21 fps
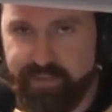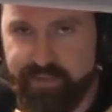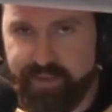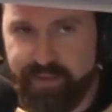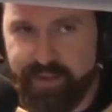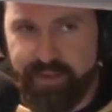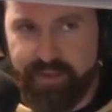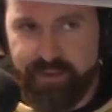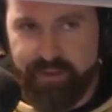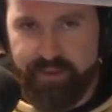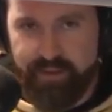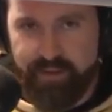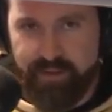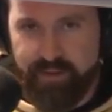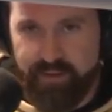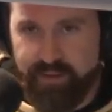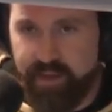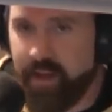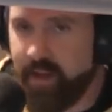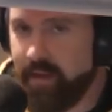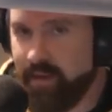I like it.
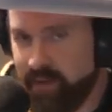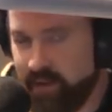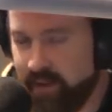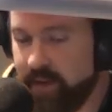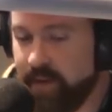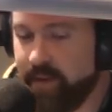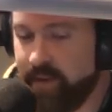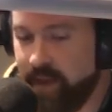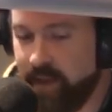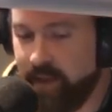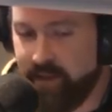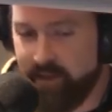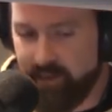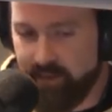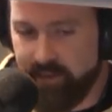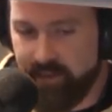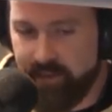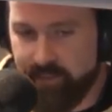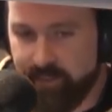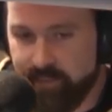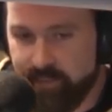It's pretty cool. Where did you
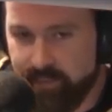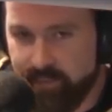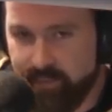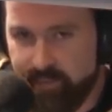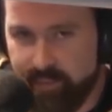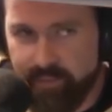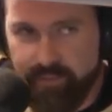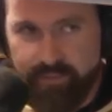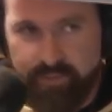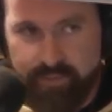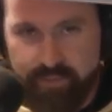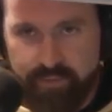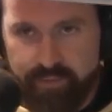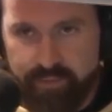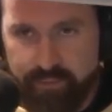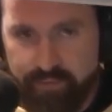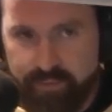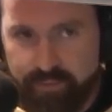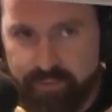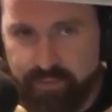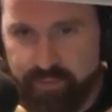buy it? I like to get one
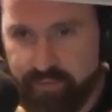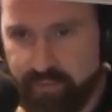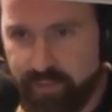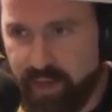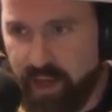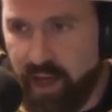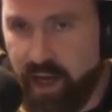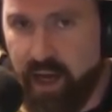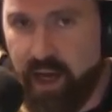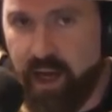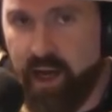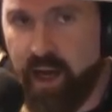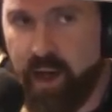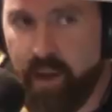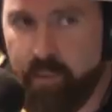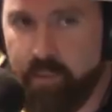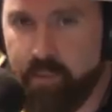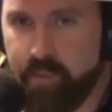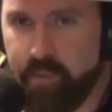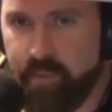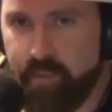myself.
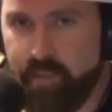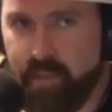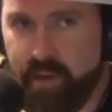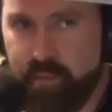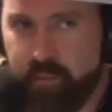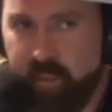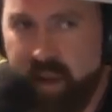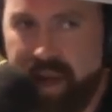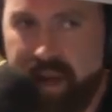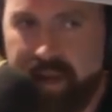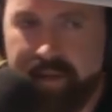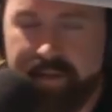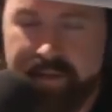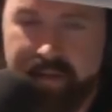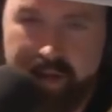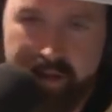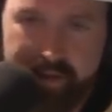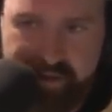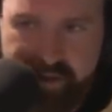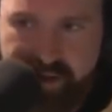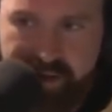Um, uh,
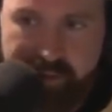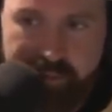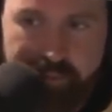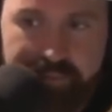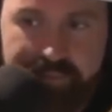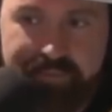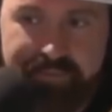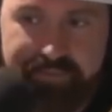man.com.